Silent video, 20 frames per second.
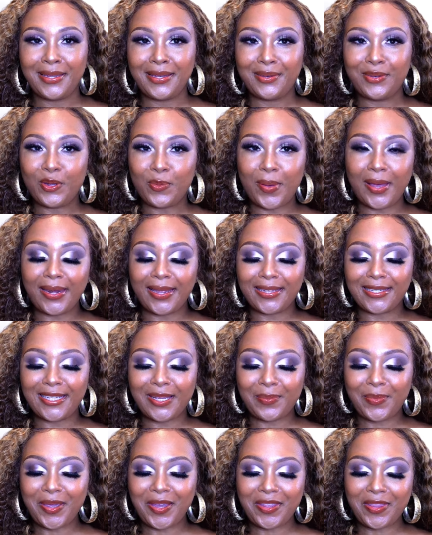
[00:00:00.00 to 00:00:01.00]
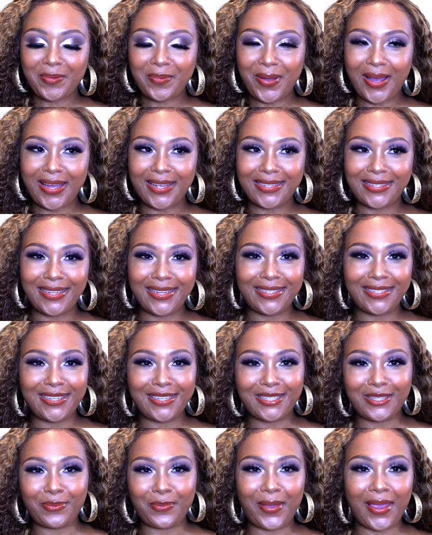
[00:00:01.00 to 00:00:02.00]
Nobody can tell me otherwise. That's
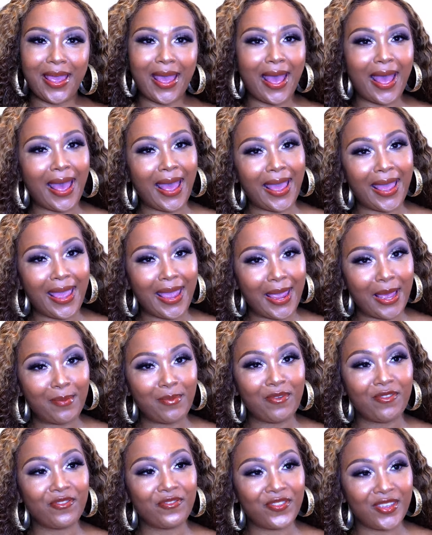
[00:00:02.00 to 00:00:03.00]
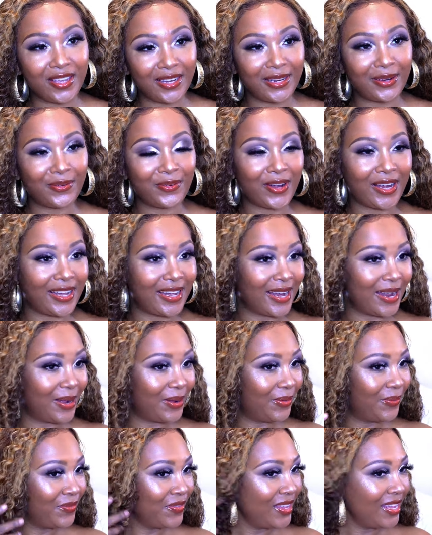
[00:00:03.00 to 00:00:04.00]
just the way I am feeling right
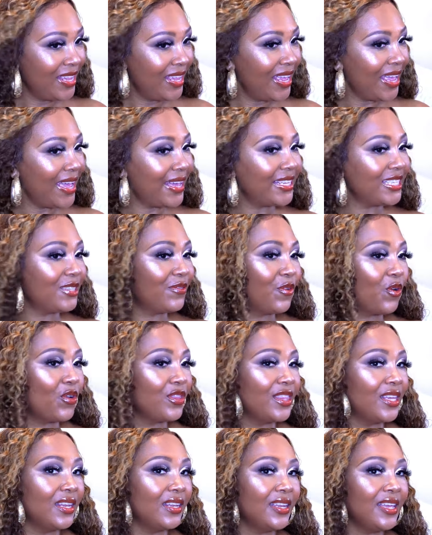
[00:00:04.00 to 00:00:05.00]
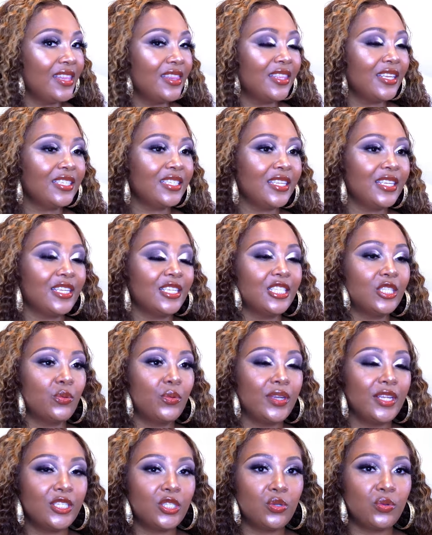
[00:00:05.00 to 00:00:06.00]
now. As for the length, this is
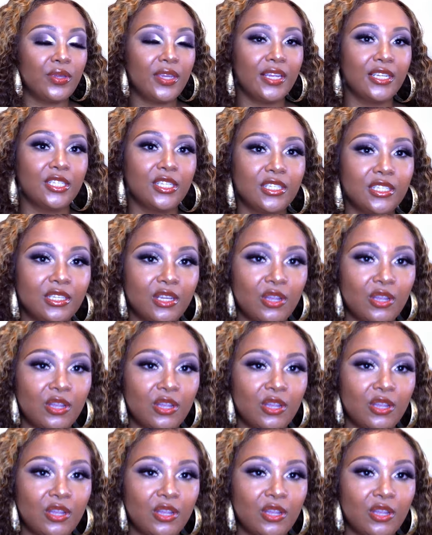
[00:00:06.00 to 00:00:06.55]
22 inches